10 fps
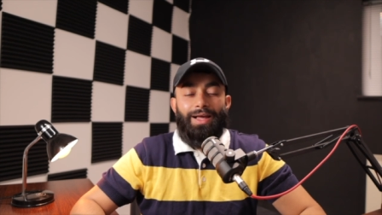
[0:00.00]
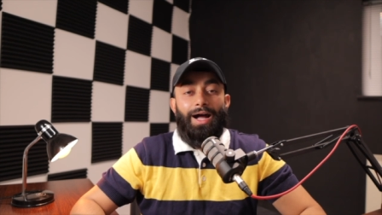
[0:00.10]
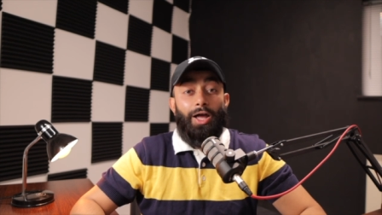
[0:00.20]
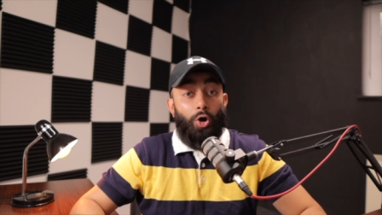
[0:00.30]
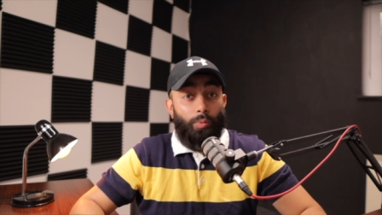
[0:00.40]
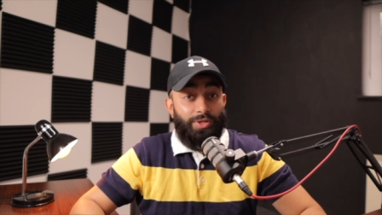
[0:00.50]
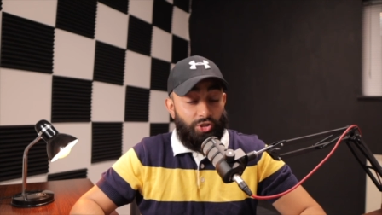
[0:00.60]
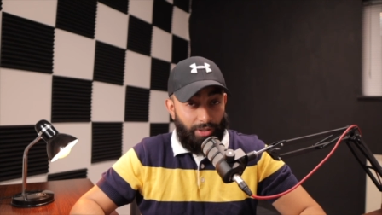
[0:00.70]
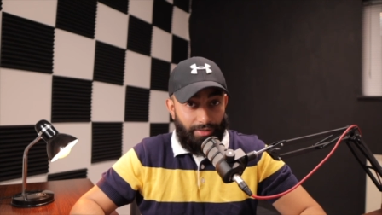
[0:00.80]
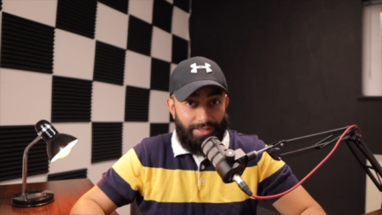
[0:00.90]
I hope
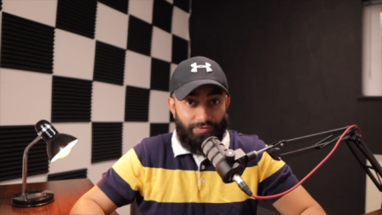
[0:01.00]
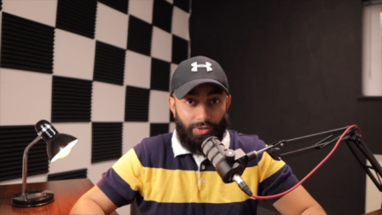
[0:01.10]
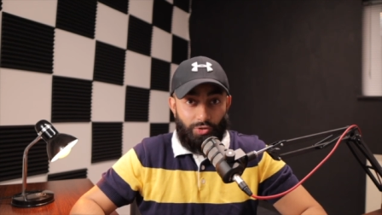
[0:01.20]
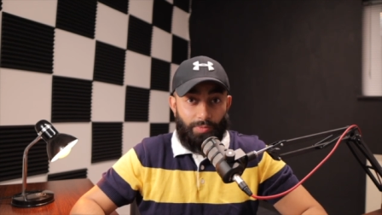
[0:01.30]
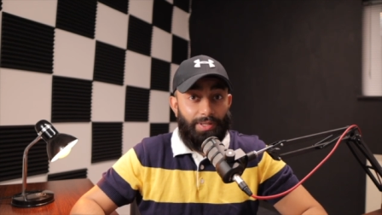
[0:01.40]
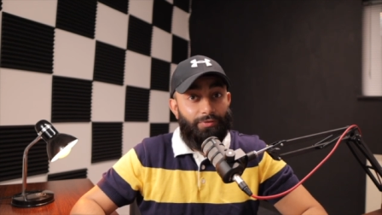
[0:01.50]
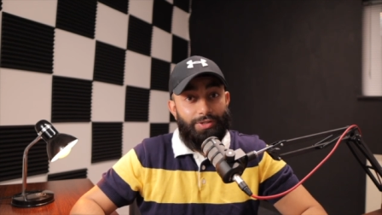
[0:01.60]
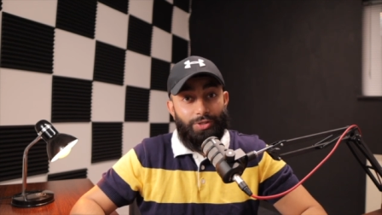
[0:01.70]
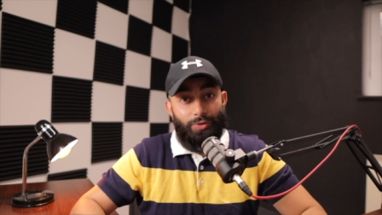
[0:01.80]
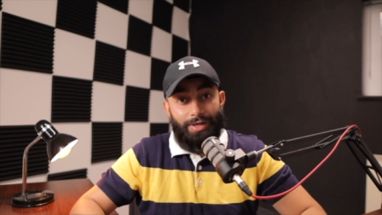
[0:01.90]
inshallah these videos are
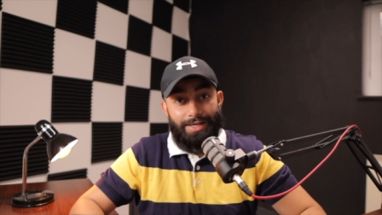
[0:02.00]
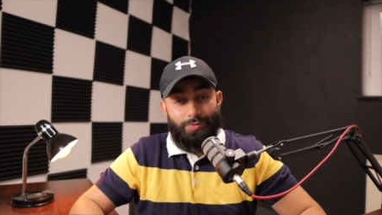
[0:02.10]
benefiting you guys.